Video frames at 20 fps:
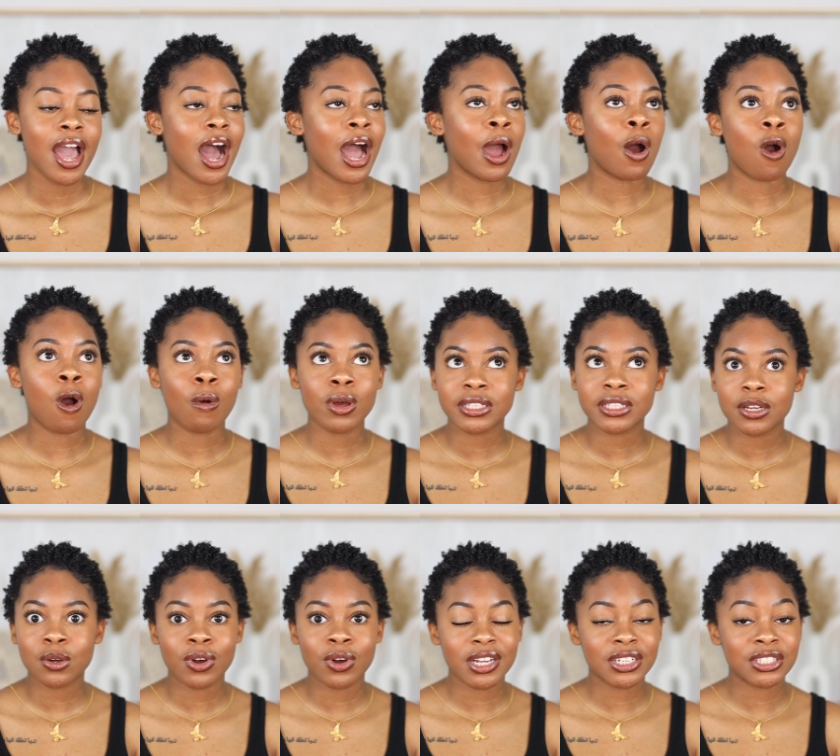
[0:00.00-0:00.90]
I always
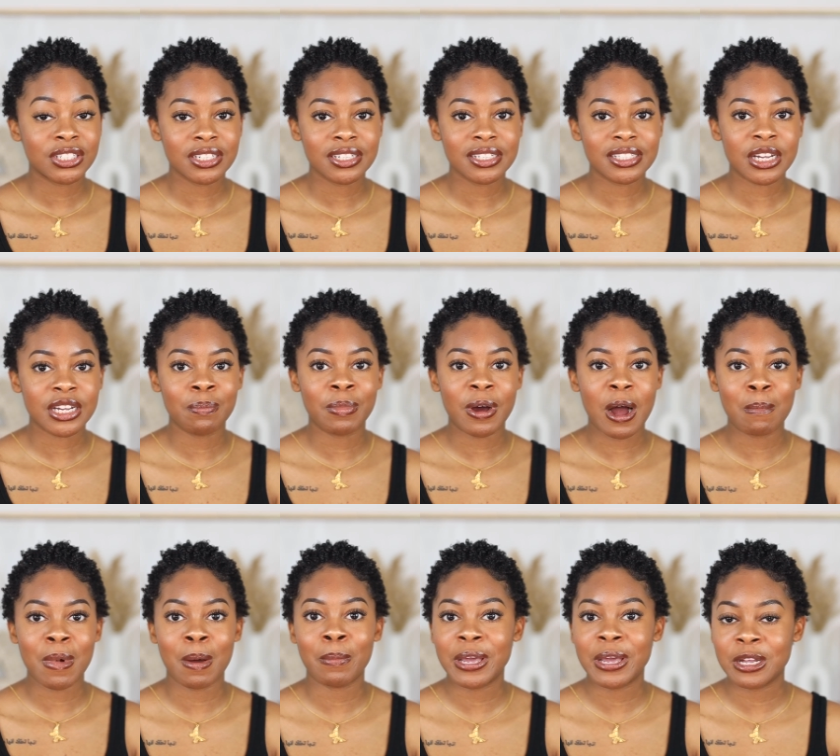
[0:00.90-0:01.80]
get questions about
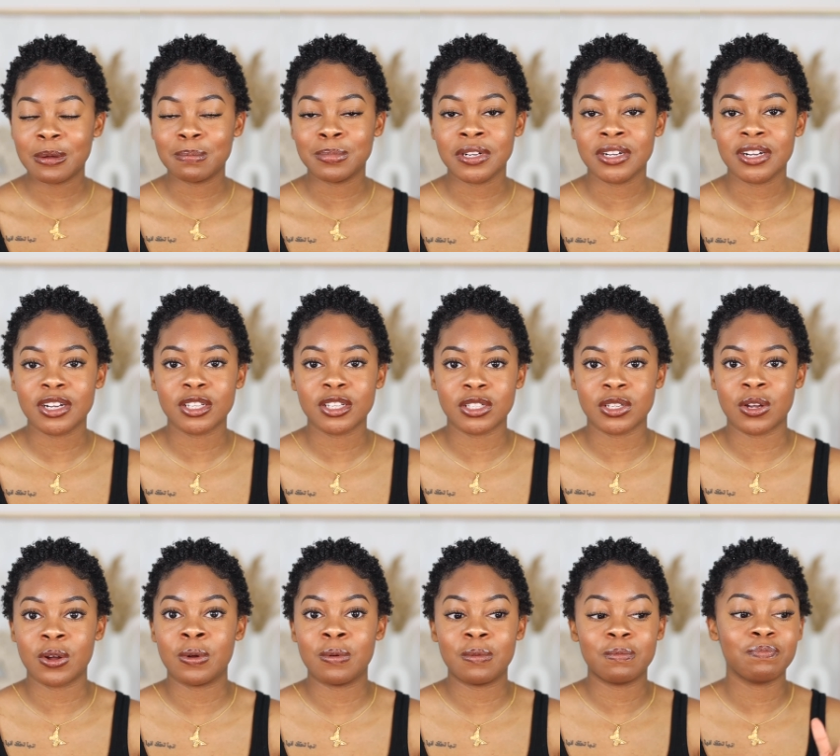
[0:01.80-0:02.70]
my makeup look,
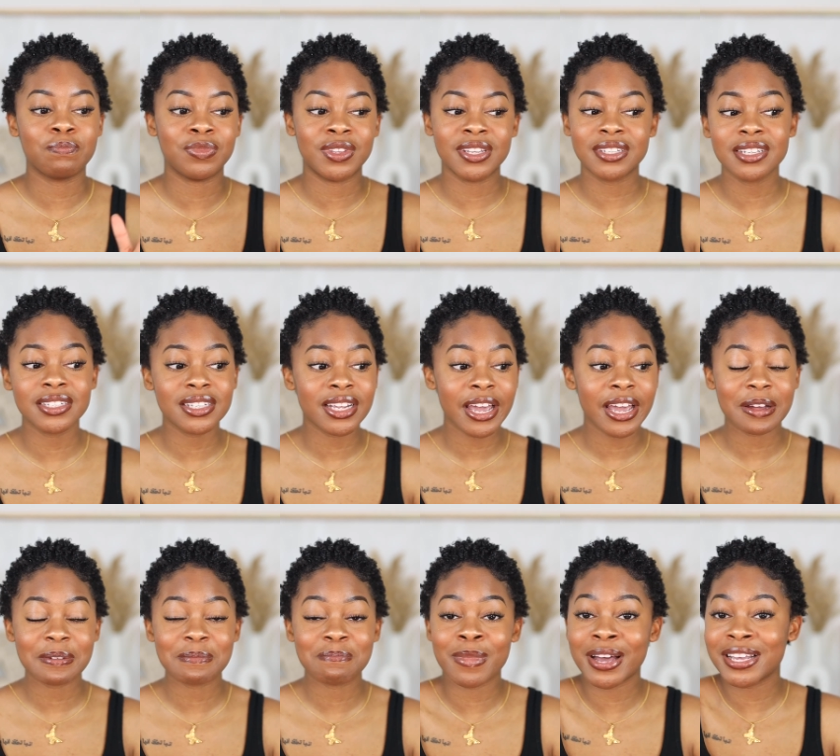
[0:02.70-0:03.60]
so this is
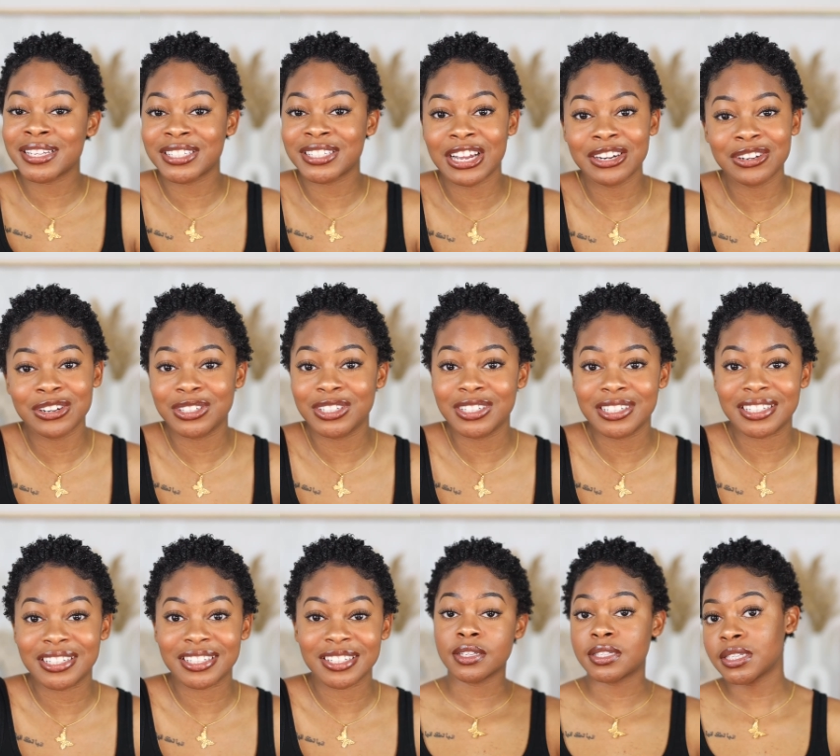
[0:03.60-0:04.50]
like my standard
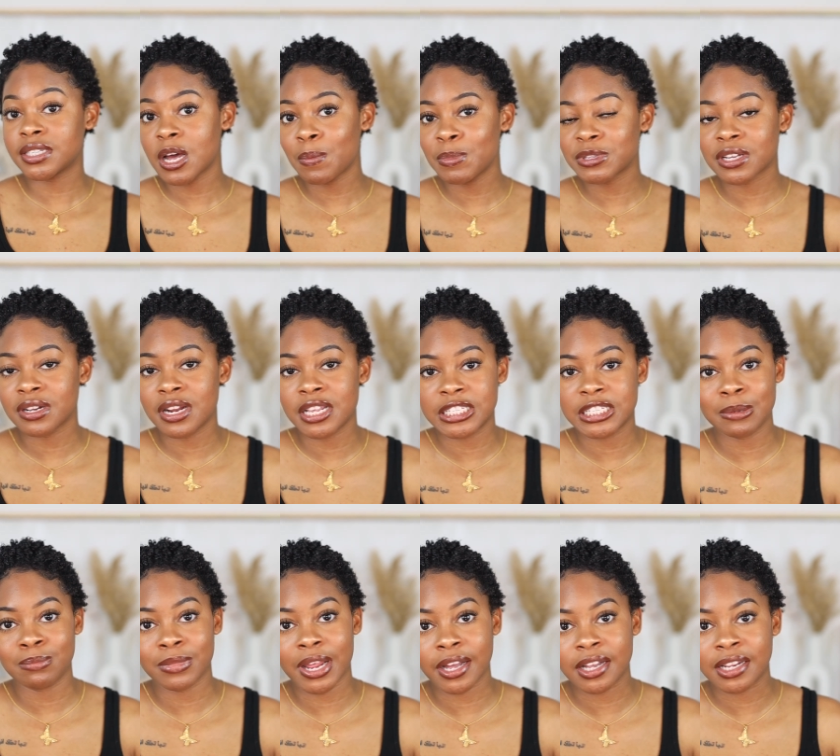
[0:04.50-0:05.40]
look. To some, it's gonna
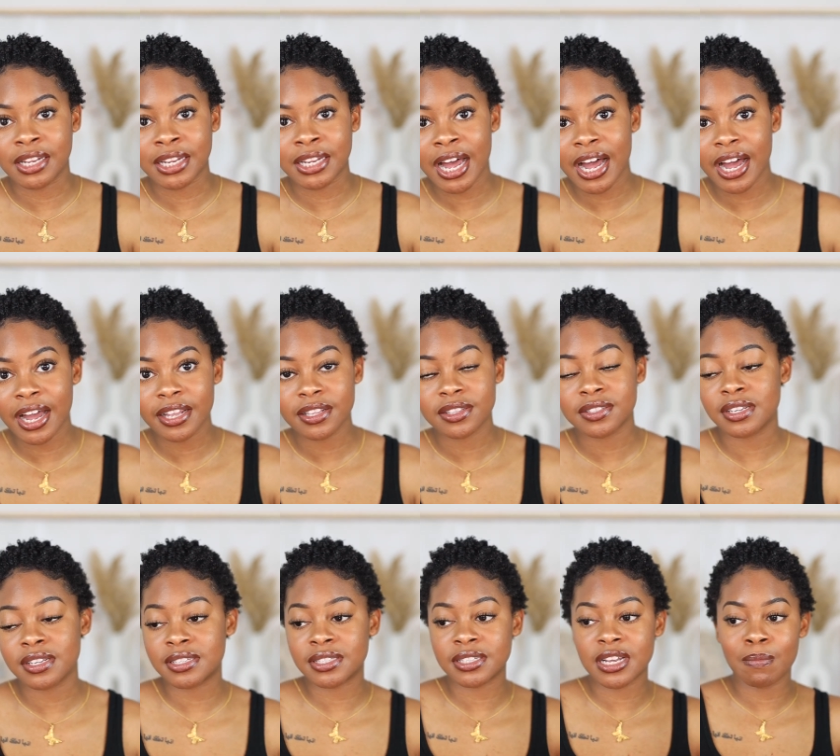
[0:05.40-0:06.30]
seem like a lot.
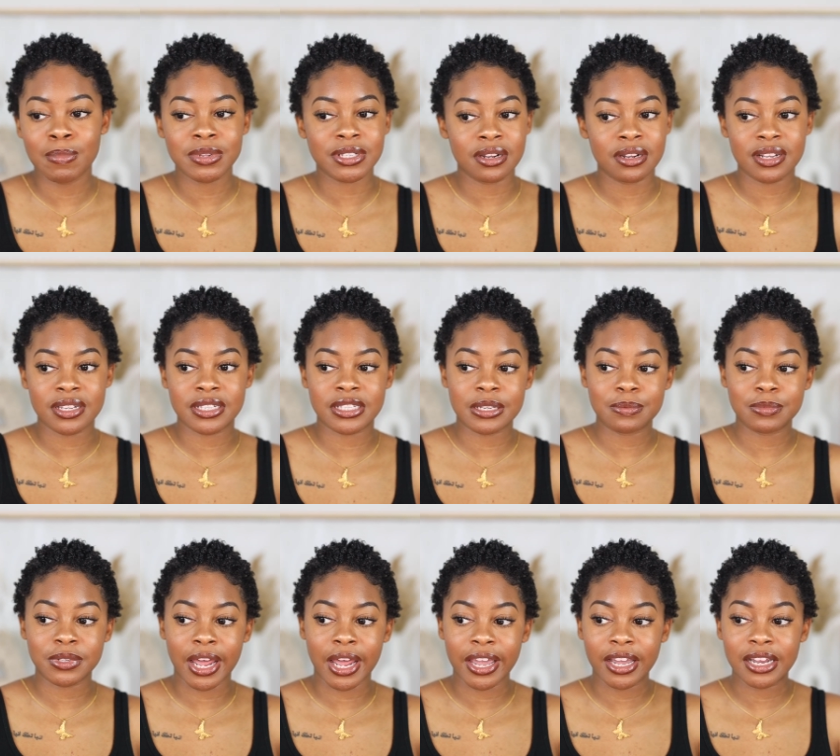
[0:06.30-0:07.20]
To some, it's gonna seem
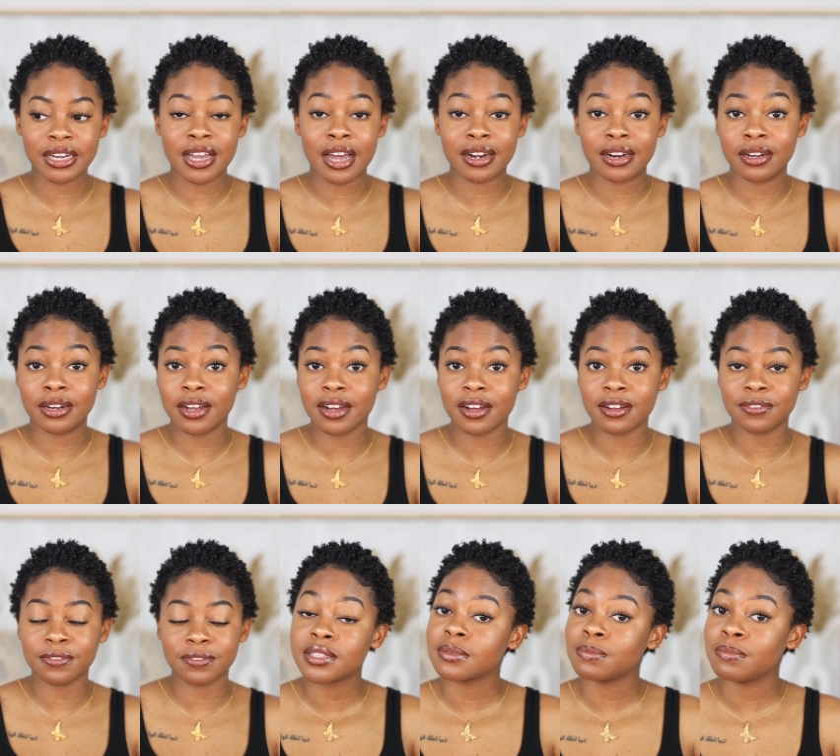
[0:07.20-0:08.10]
like not
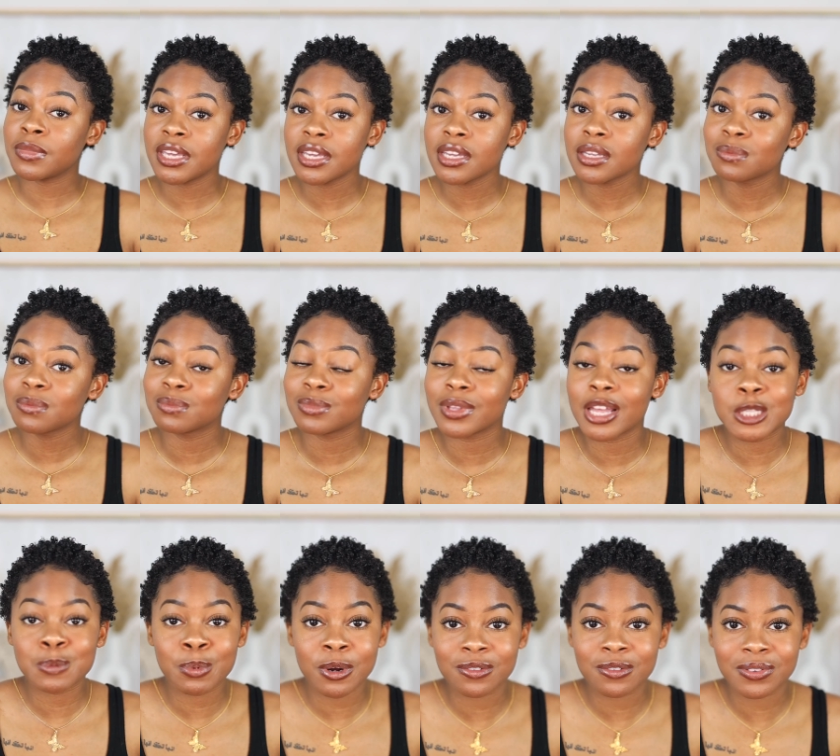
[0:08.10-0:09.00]
enough. To me,
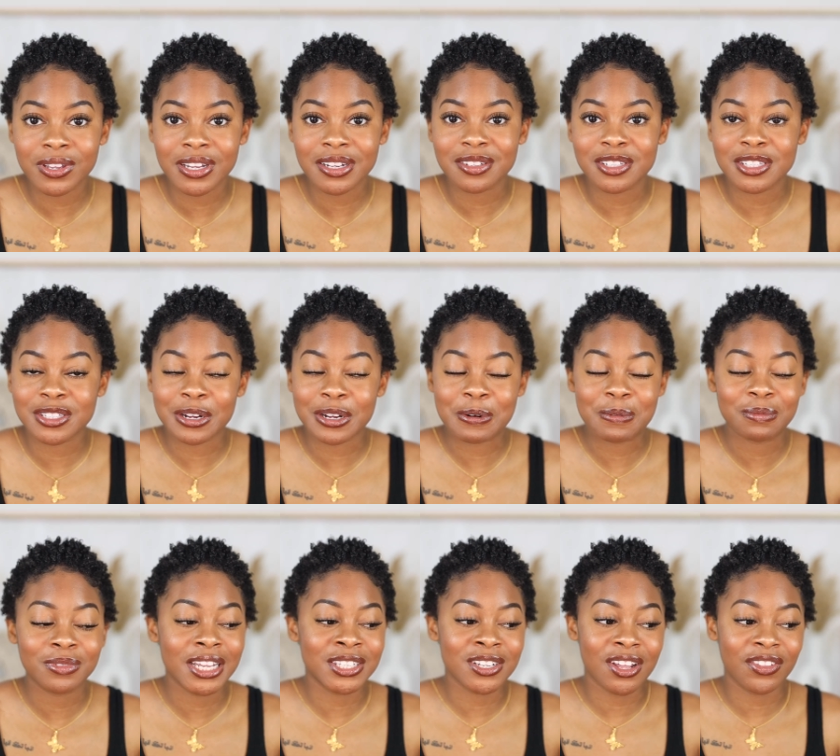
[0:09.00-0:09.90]
it's perfect, so
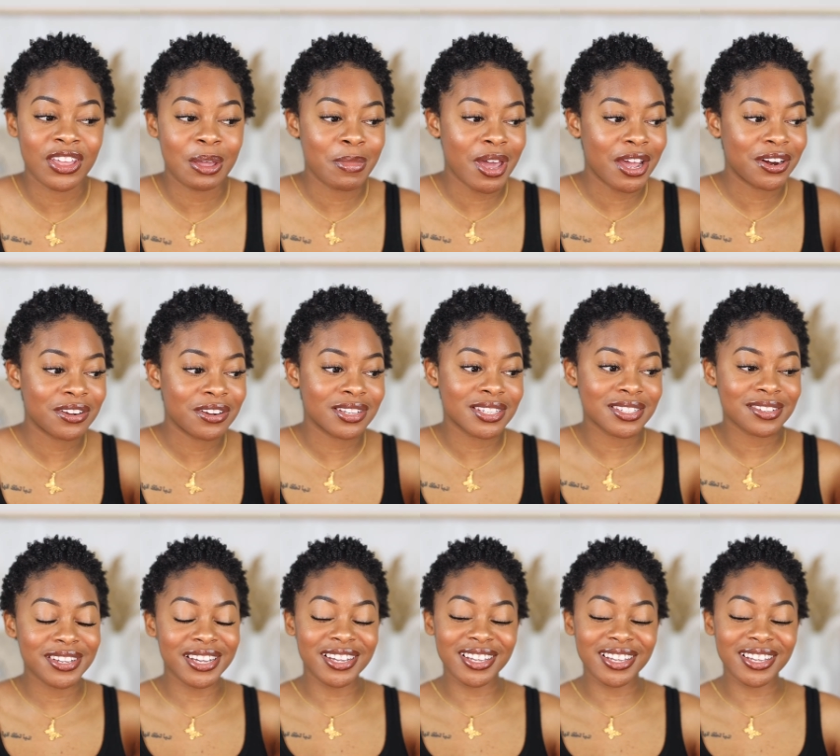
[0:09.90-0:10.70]
that's all that matters.